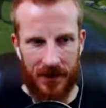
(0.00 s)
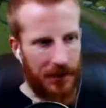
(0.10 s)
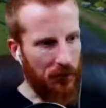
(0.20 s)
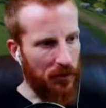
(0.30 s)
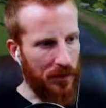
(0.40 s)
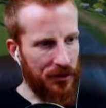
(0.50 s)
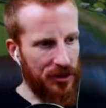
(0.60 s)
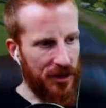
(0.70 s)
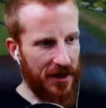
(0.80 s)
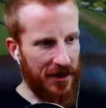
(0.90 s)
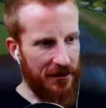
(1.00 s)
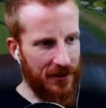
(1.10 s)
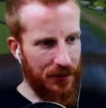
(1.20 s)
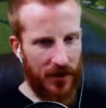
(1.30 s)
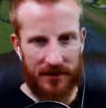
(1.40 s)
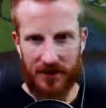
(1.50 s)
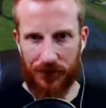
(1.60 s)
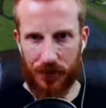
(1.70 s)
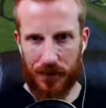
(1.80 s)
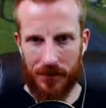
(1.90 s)
and we'll be able to check in on our
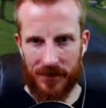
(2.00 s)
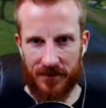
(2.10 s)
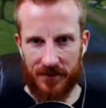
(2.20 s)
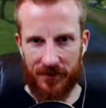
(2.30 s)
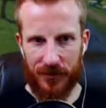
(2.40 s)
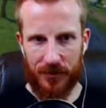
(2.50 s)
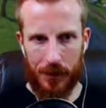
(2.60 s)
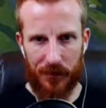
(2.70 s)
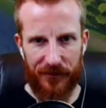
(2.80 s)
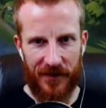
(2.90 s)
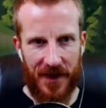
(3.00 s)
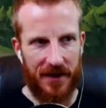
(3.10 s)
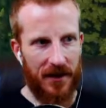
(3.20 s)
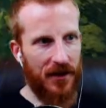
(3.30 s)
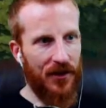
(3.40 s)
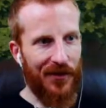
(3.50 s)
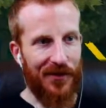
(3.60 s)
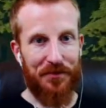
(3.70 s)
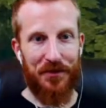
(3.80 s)
process. We'll be able to see our first people fed with